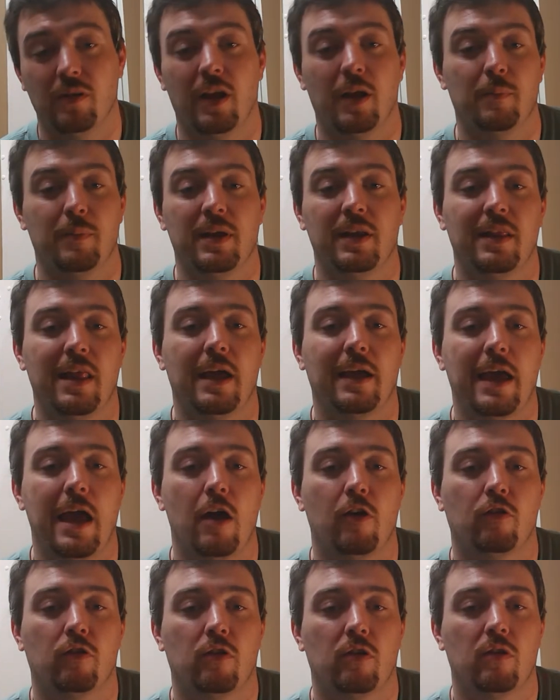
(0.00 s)
like, being that
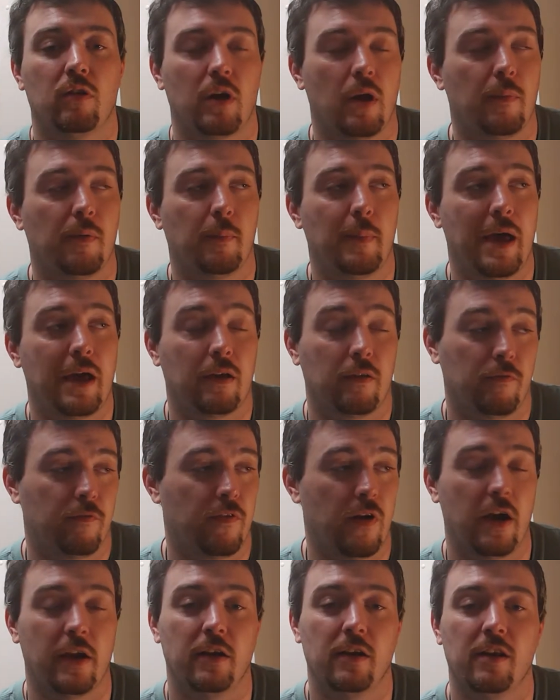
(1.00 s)
counselor and coming back and
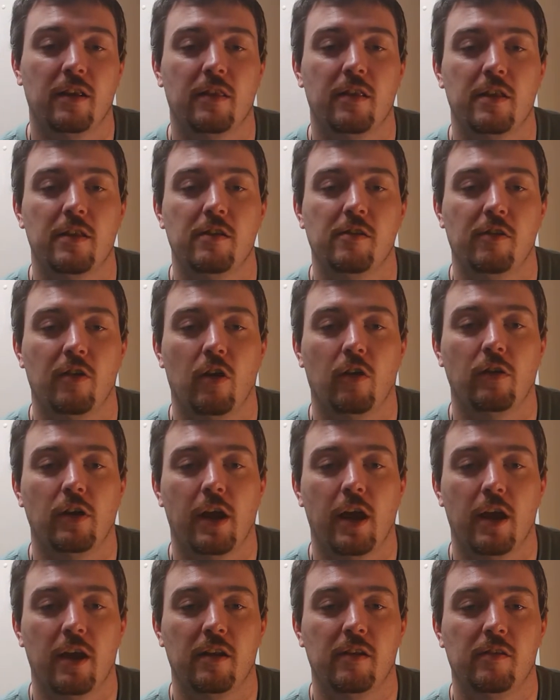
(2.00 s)
finding these young
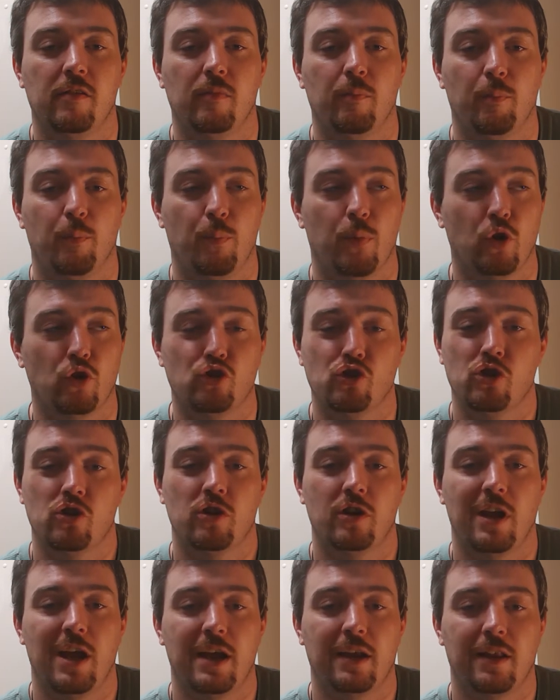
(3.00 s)
kids
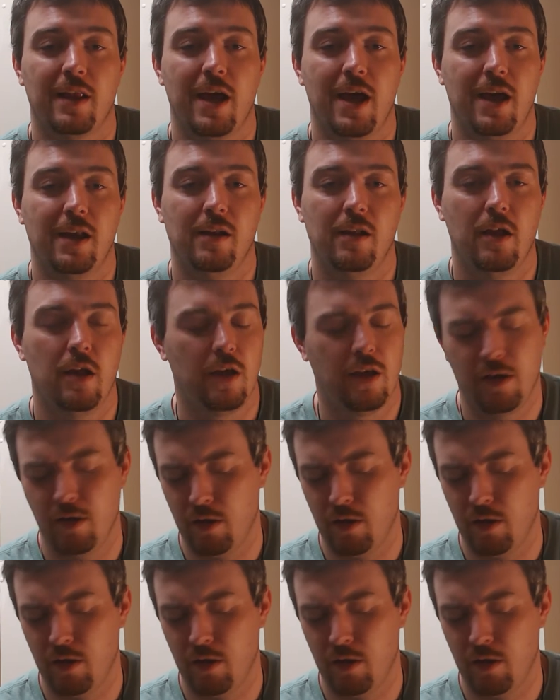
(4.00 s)
butchered like that.